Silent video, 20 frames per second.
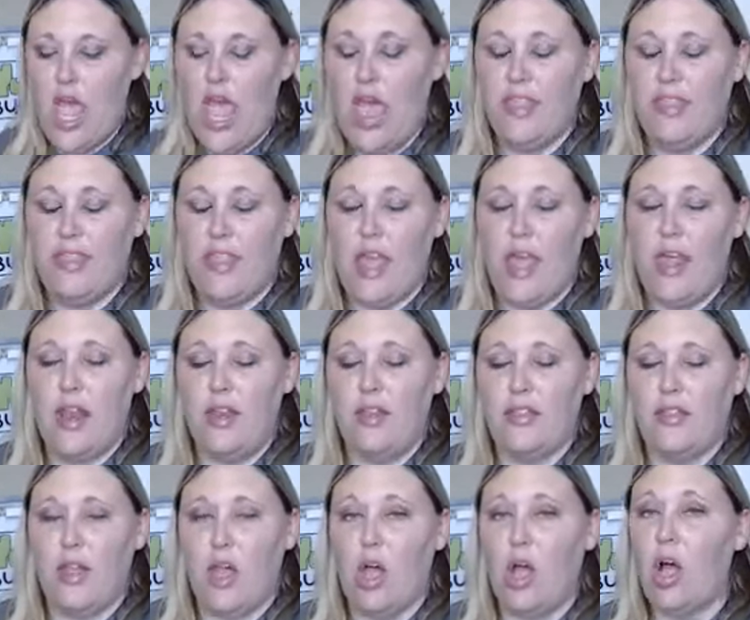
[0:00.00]
And
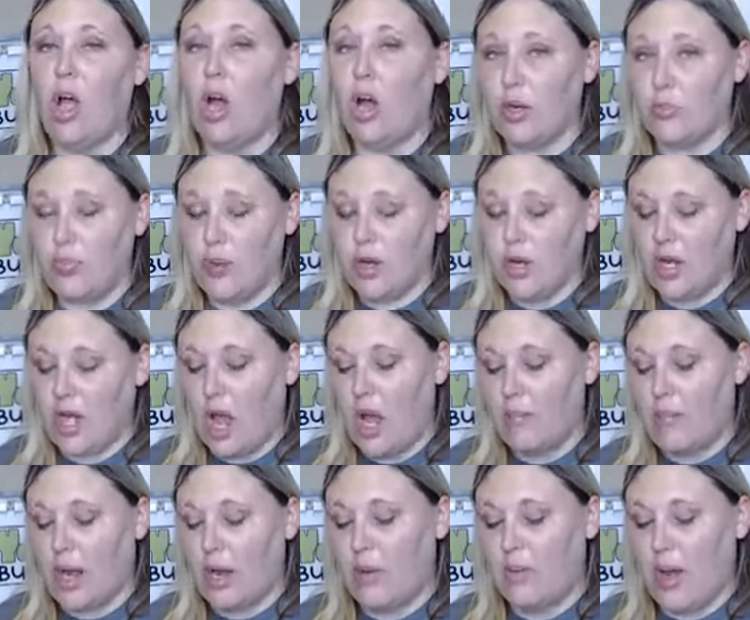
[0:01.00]
then the hard book
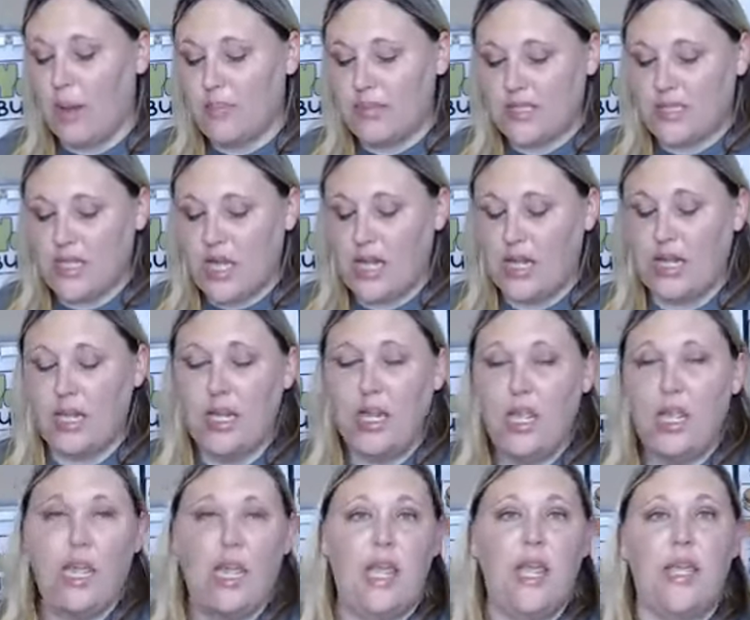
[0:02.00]
on my website
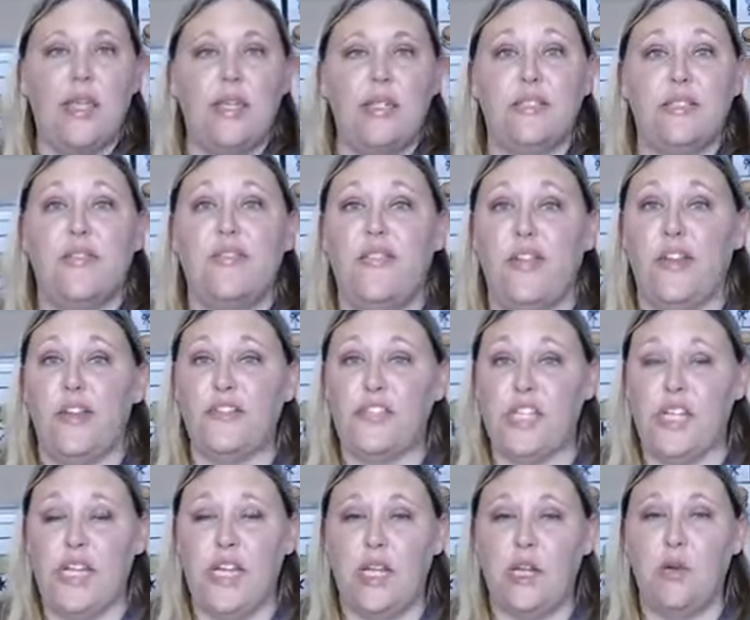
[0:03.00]
is
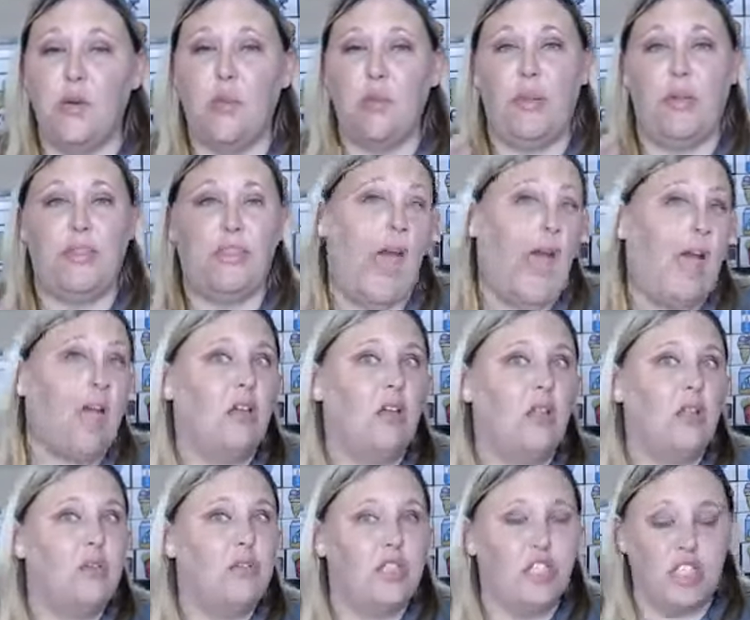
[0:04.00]
$15, but that
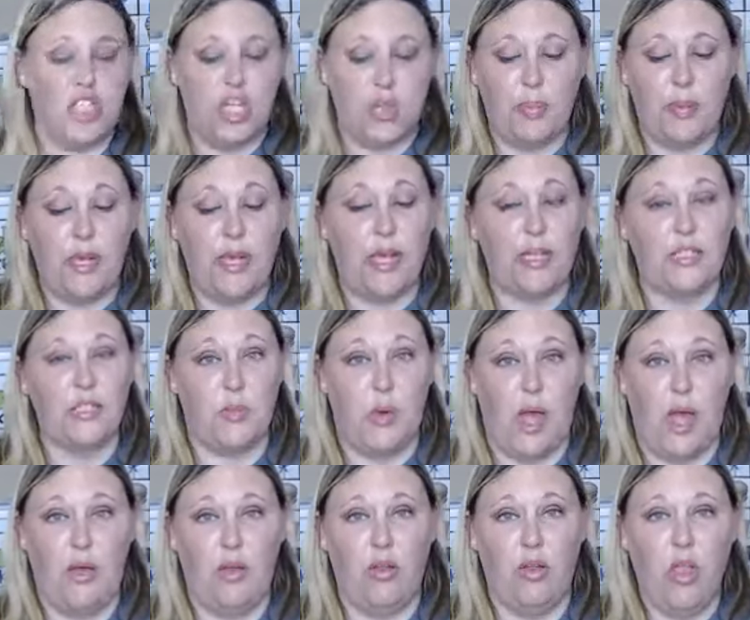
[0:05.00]
includes shipping as
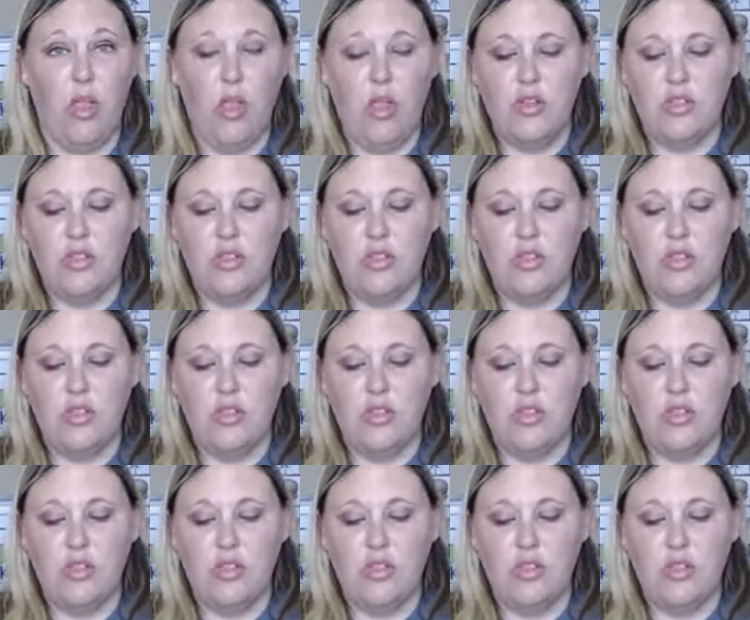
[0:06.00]
well.